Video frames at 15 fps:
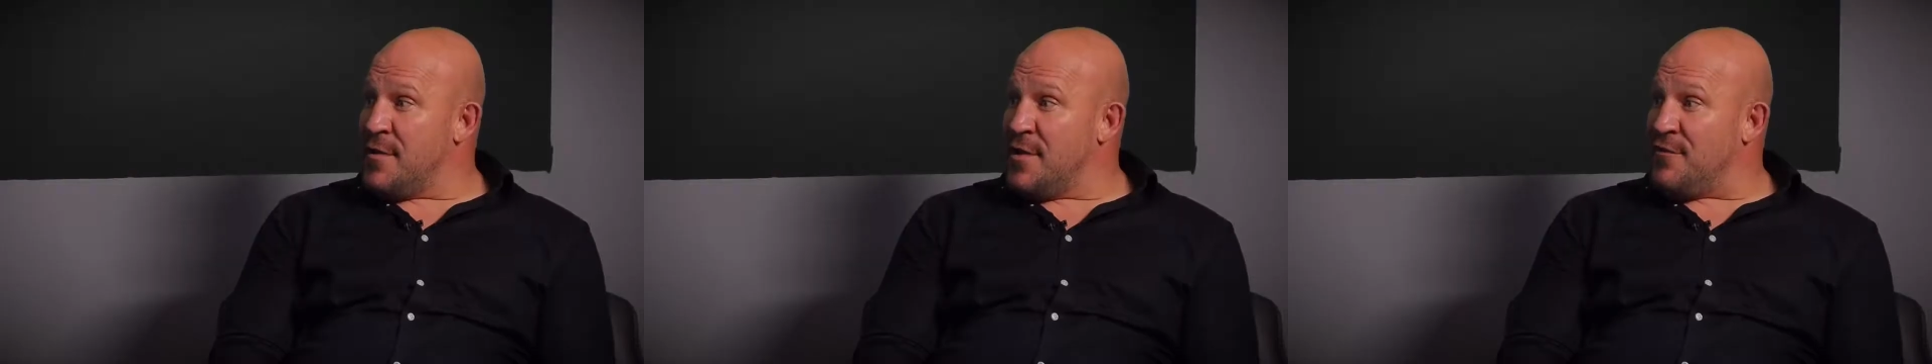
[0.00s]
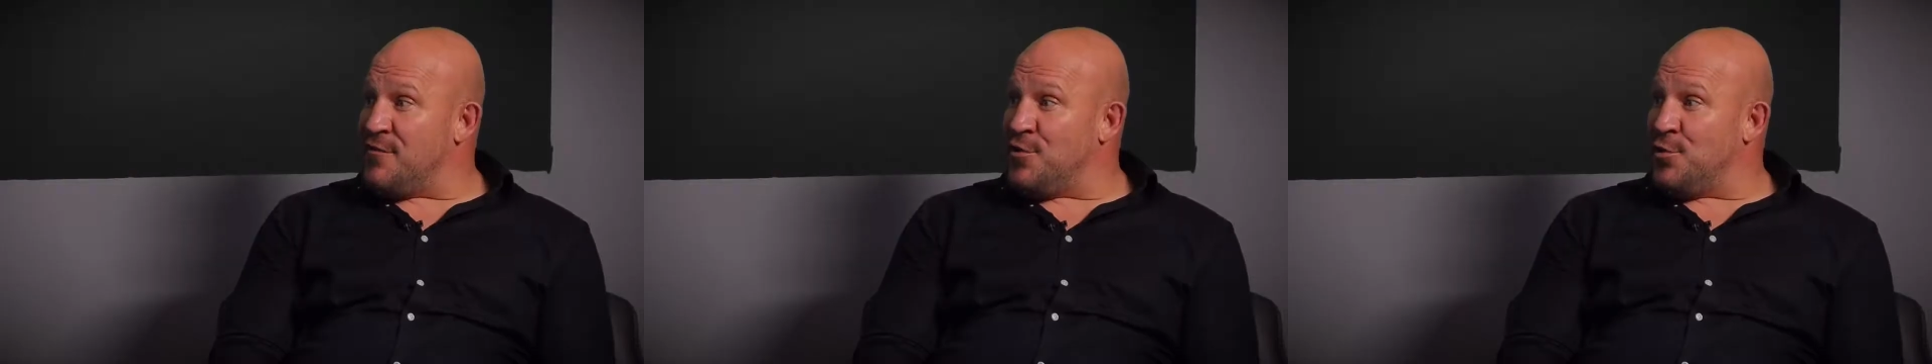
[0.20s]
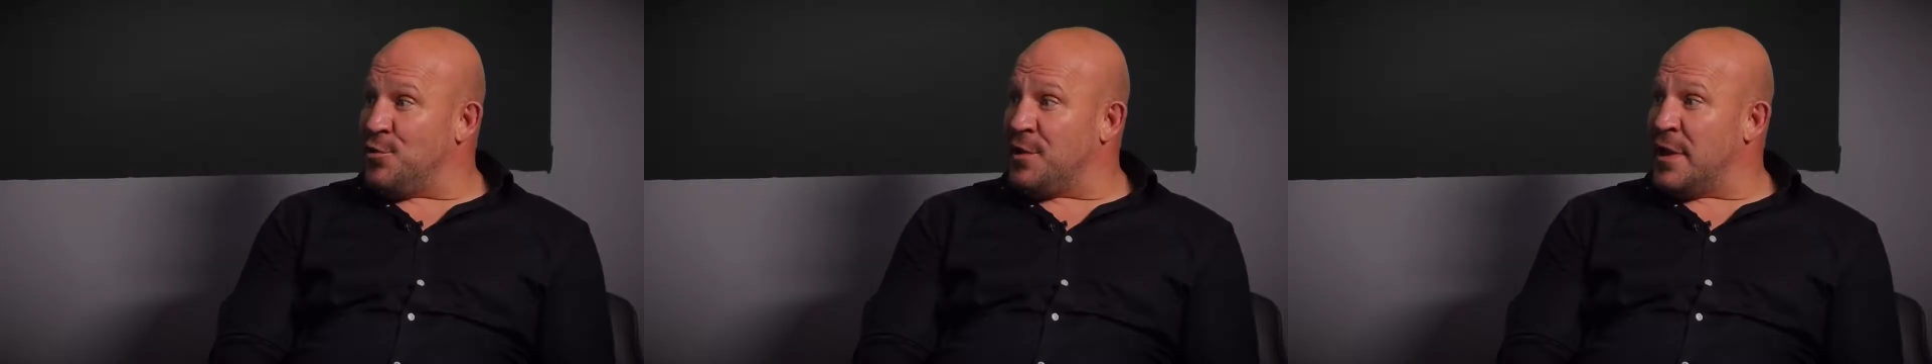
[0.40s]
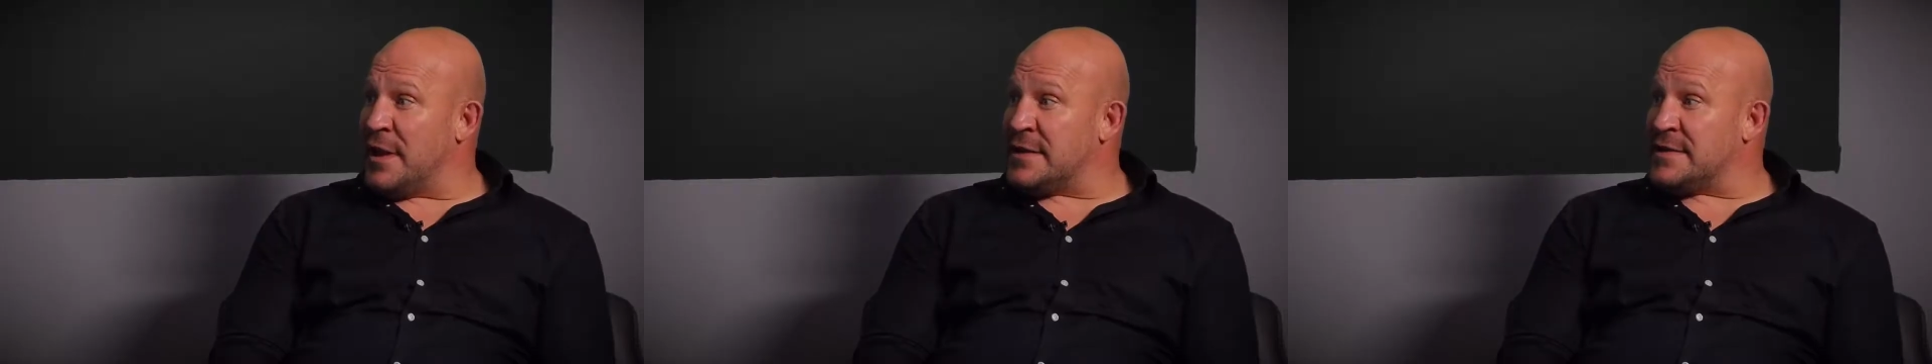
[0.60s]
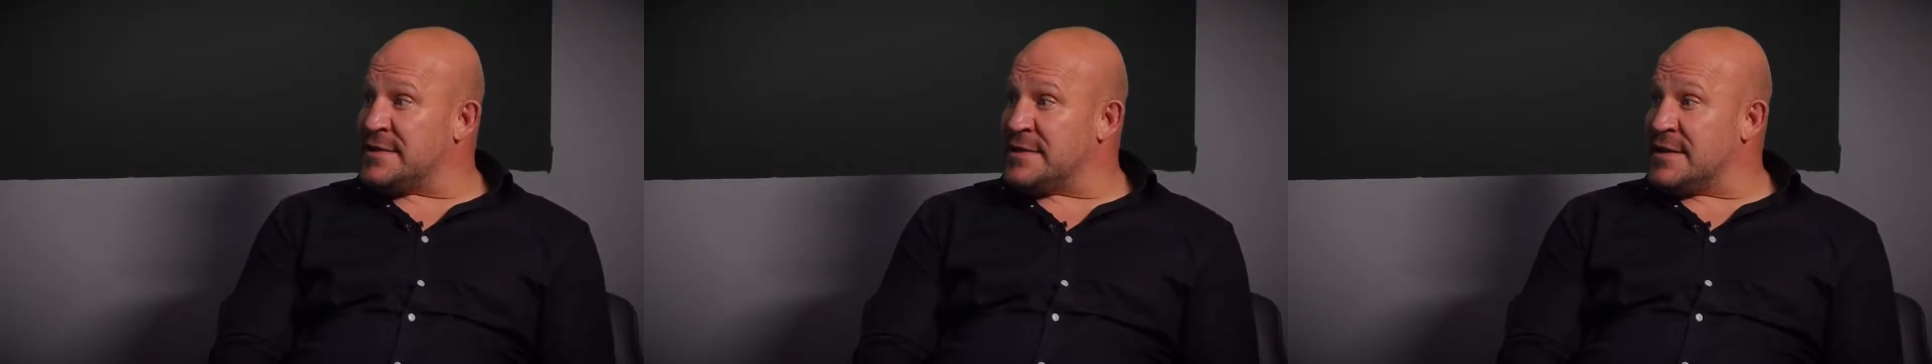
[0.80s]
If you look
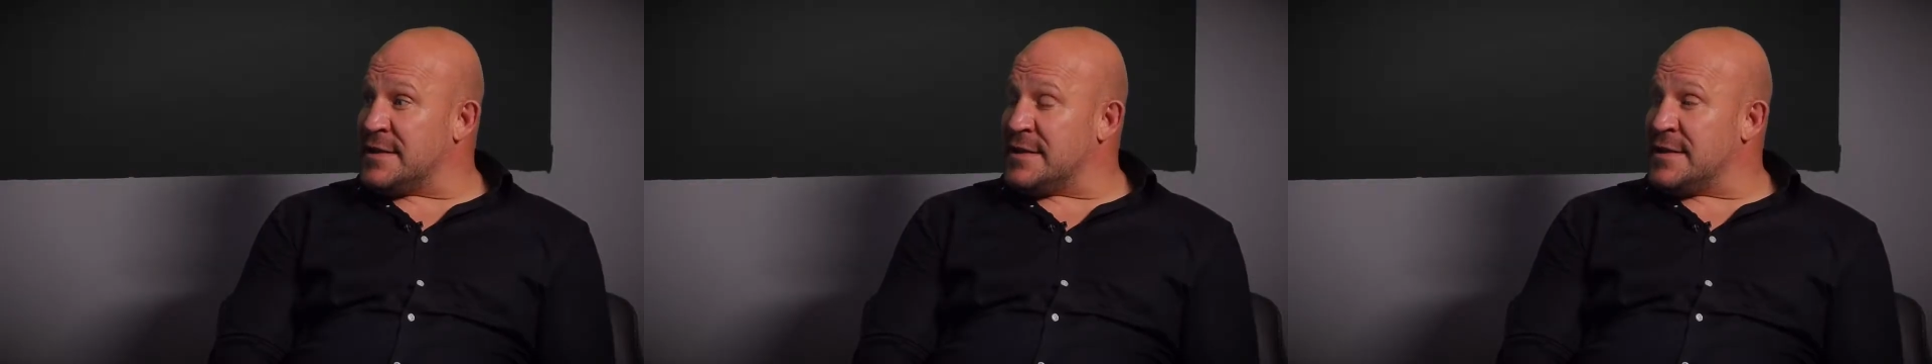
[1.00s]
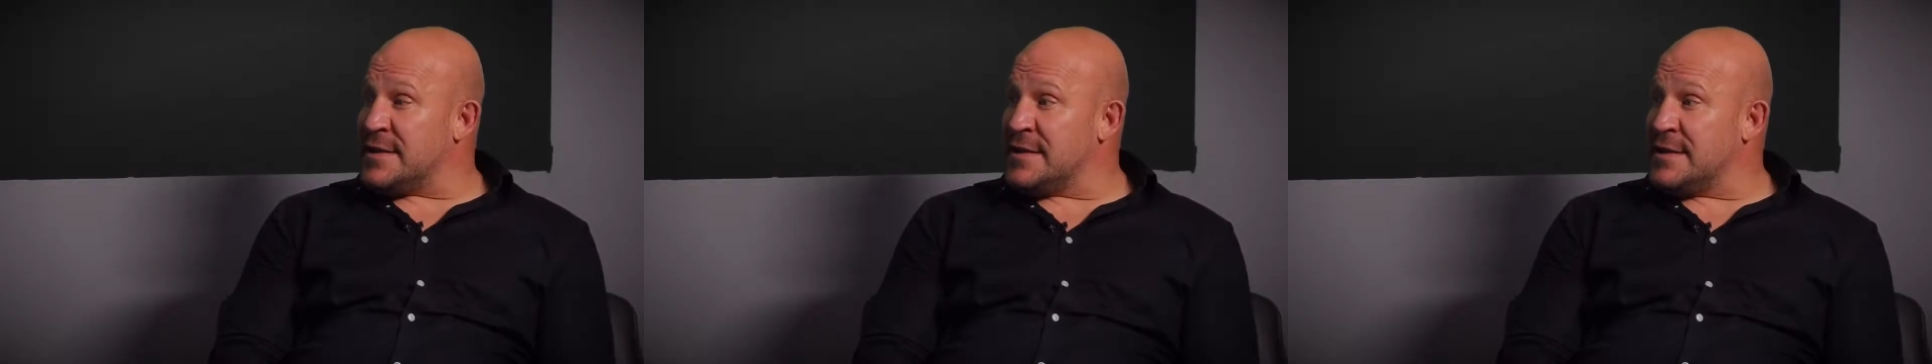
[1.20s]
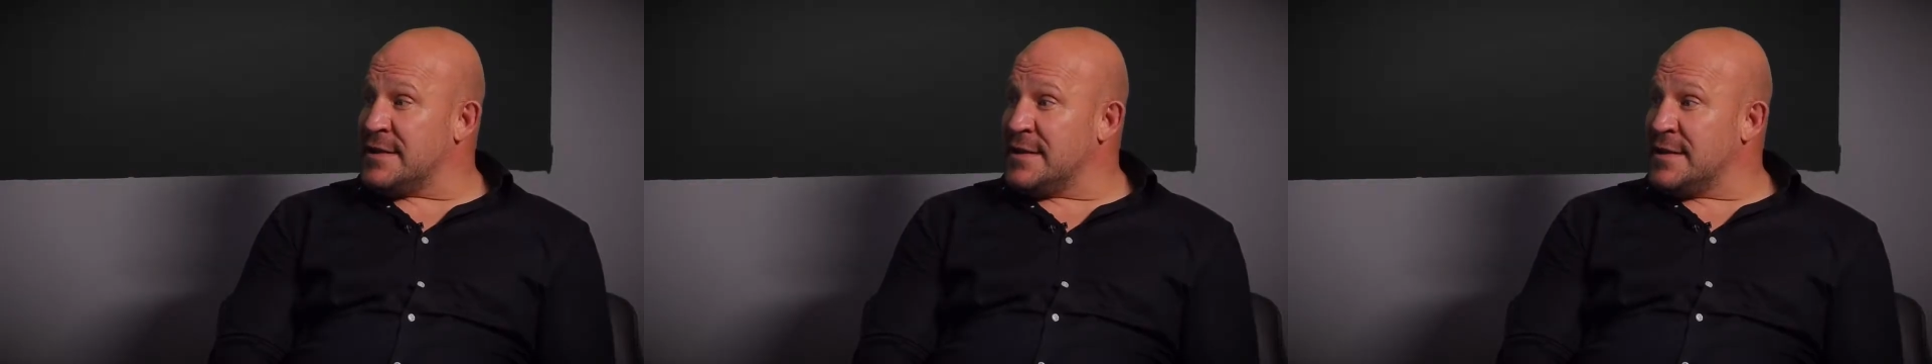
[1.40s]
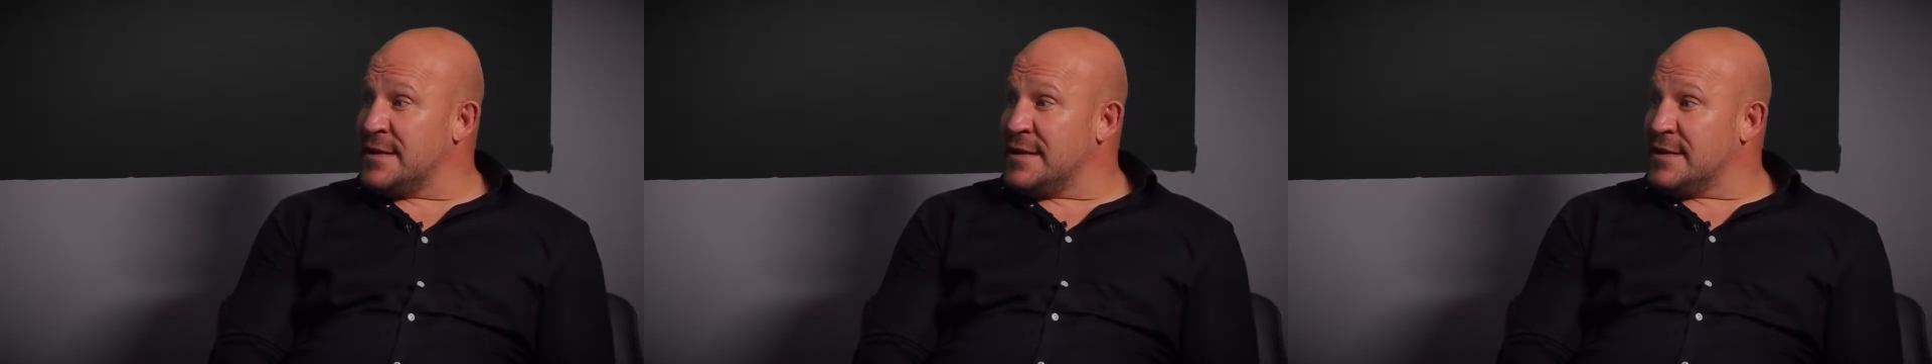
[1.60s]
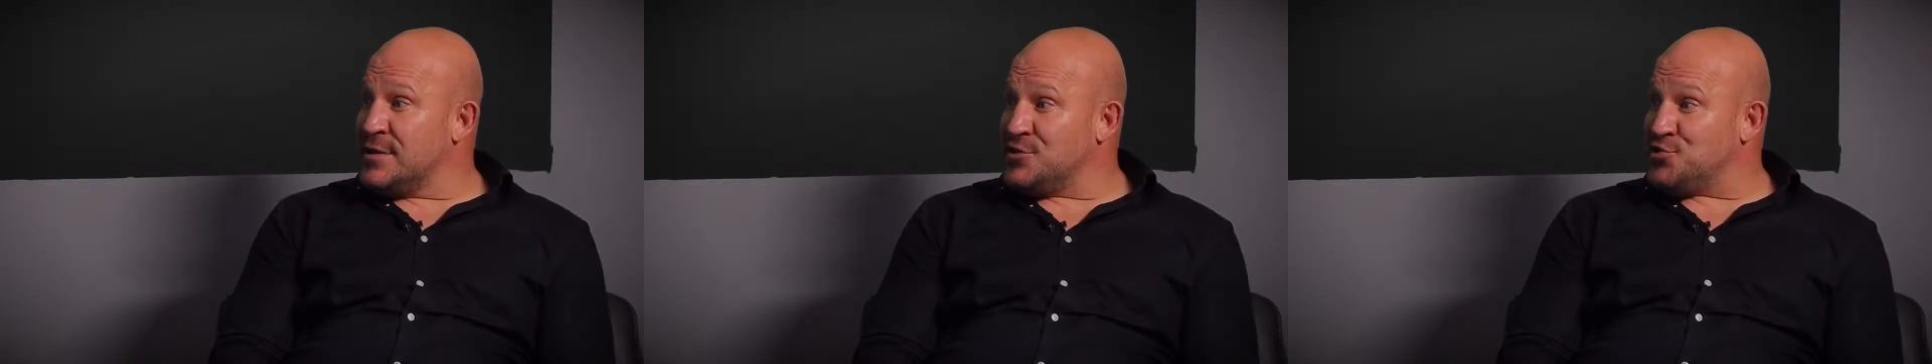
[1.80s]
at
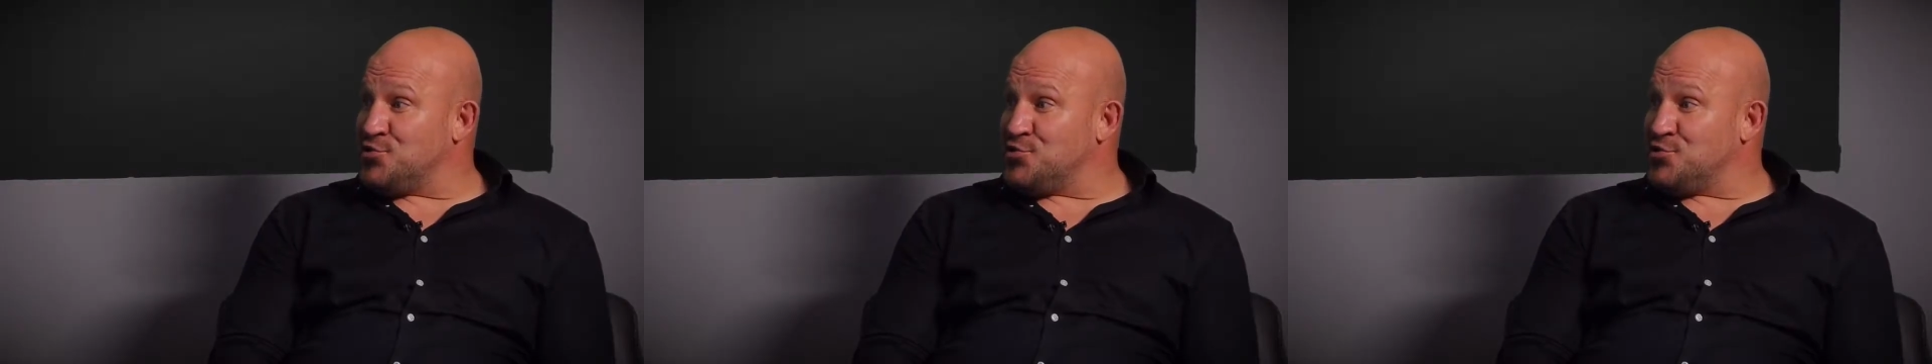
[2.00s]
the